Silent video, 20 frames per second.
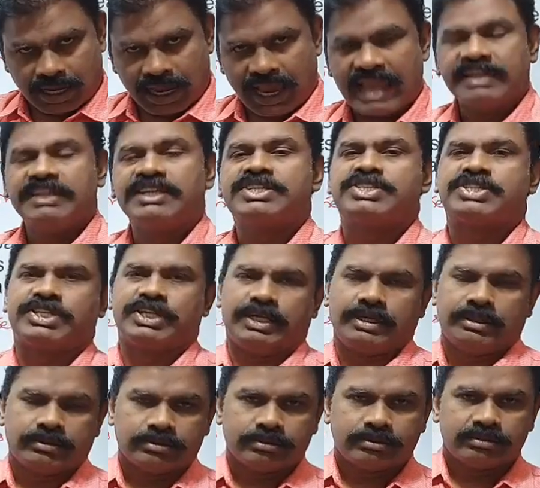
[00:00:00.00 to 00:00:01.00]

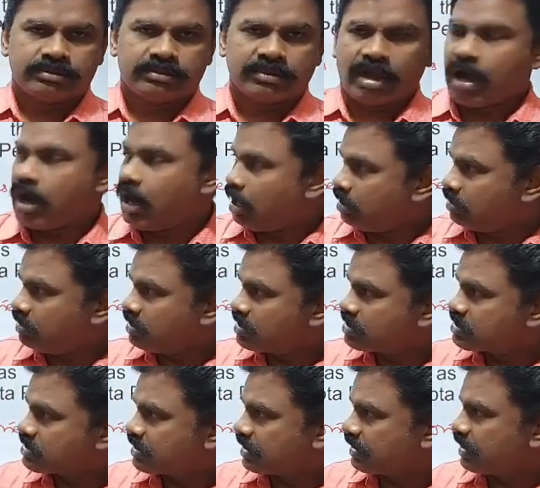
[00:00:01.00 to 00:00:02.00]
Einstein, all
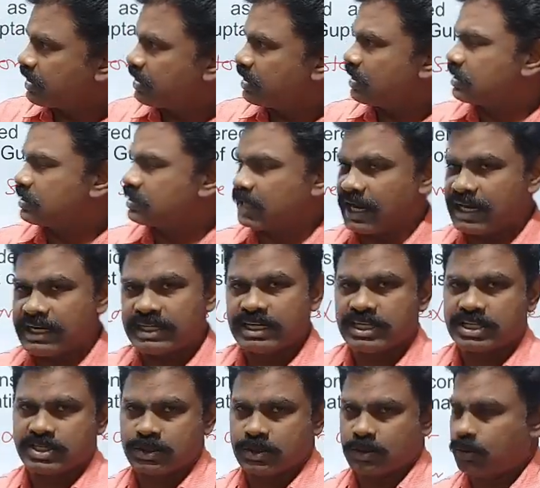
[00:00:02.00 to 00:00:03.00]
these
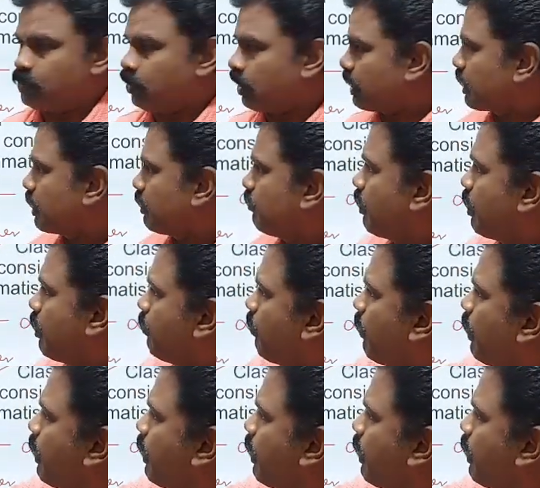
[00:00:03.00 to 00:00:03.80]
titles were given